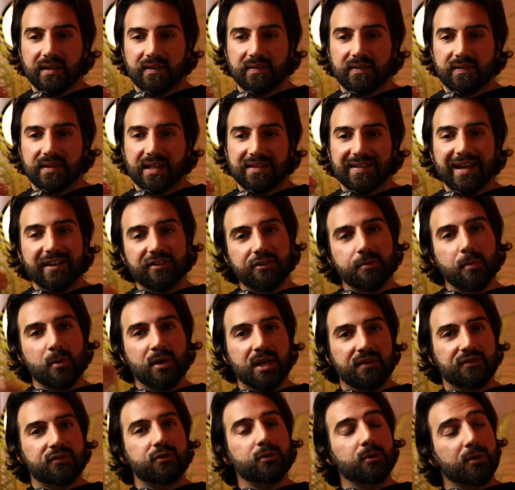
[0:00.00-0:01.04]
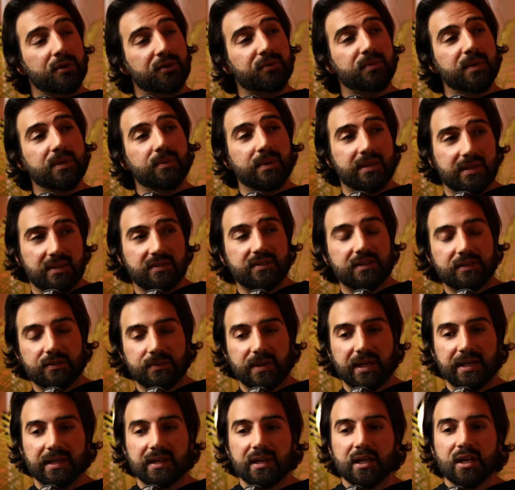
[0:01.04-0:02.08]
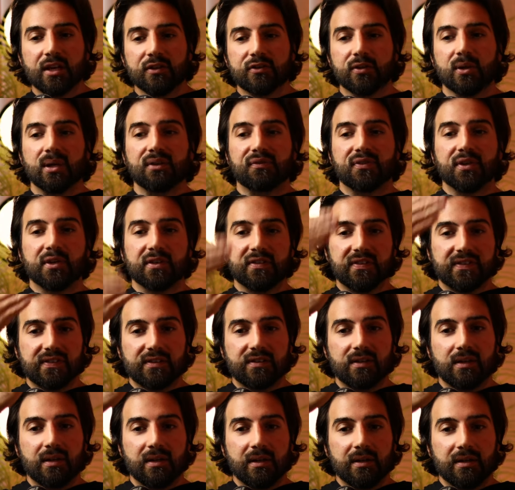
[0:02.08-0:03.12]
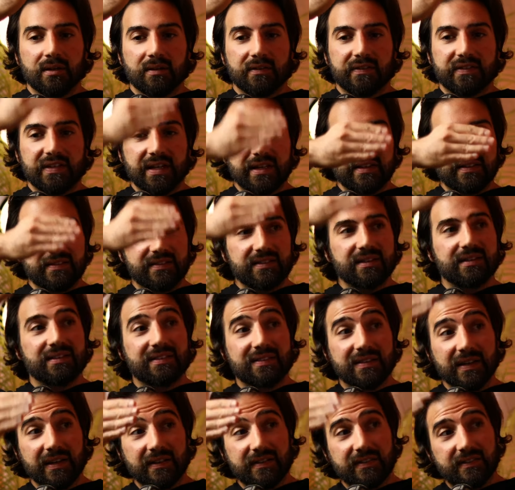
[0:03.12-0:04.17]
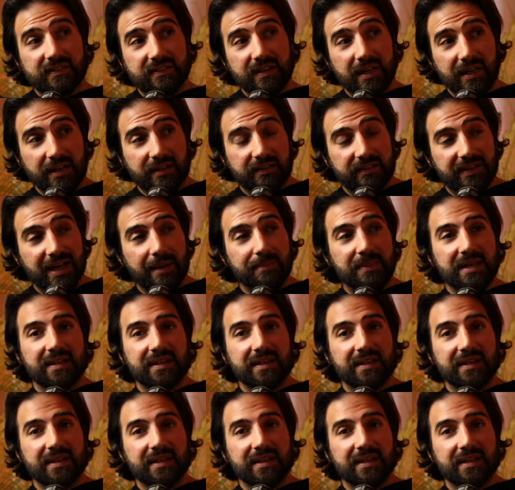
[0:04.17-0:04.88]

it's the testimony of two or three witnesses, right? So if there's 666, that